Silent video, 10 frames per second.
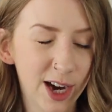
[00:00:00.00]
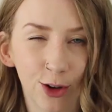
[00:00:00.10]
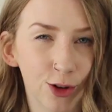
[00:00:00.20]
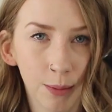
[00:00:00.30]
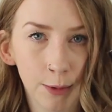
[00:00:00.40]

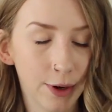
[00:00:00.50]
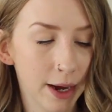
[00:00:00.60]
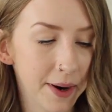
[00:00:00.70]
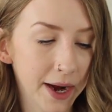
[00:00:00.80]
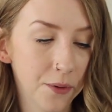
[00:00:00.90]
range, so I'm not
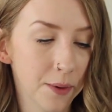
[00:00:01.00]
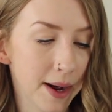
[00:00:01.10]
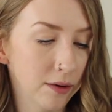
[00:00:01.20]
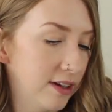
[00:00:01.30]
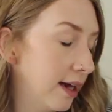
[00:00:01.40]
going to bang on
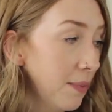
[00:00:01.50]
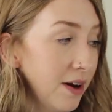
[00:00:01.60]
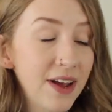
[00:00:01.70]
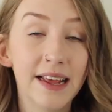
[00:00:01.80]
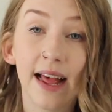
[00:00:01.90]
about it. But
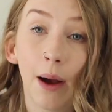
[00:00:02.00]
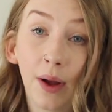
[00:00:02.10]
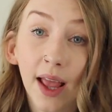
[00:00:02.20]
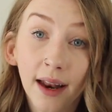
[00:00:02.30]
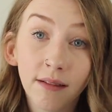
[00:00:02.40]
if it is
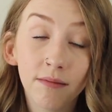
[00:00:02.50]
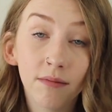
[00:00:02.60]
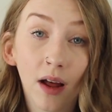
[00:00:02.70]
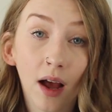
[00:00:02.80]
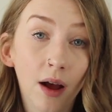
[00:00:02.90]
out again,
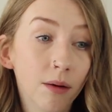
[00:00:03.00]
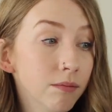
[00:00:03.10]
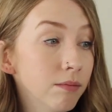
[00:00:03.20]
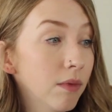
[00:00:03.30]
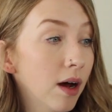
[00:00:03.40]

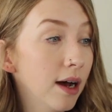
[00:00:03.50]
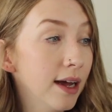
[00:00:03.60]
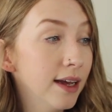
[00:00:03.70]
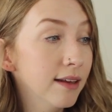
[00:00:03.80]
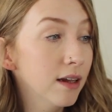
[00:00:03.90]

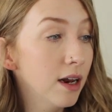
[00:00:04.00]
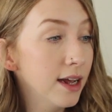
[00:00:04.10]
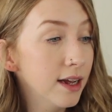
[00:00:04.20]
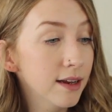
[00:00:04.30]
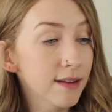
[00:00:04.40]

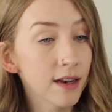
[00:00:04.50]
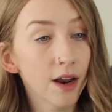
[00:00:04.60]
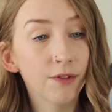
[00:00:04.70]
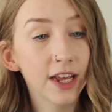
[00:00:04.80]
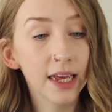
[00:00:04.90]
it is a
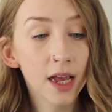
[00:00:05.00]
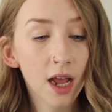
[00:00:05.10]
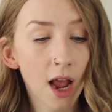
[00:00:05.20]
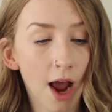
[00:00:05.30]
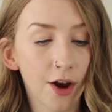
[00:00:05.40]
lovely
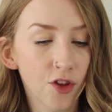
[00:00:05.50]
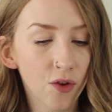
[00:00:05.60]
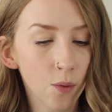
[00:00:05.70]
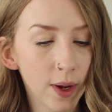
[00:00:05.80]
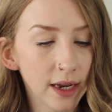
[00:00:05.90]
kind of
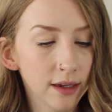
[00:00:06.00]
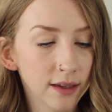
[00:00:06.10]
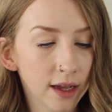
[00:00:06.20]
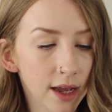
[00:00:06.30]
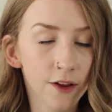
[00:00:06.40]

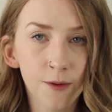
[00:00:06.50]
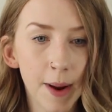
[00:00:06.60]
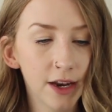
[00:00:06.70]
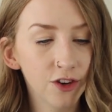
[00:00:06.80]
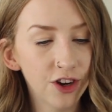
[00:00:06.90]
sweet
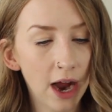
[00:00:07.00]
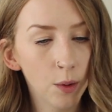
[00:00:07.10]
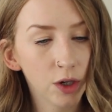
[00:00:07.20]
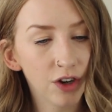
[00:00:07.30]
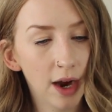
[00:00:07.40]
smelling
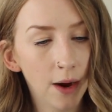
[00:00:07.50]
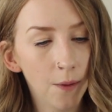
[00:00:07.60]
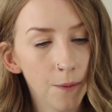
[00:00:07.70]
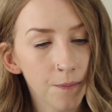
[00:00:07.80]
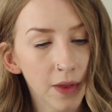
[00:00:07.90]
shower
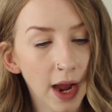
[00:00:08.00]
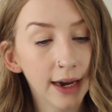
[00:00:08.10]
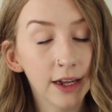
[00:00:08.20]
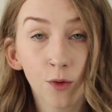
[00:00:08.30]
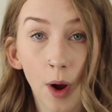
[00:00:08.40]
gel.
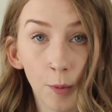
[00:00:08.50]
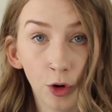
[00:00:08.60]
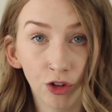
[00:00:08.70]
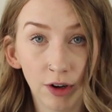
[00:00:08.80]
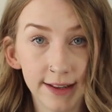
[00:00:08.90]
And it is quite
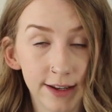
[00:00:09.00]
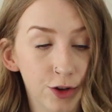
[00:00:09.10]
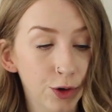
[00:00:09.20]
moisturising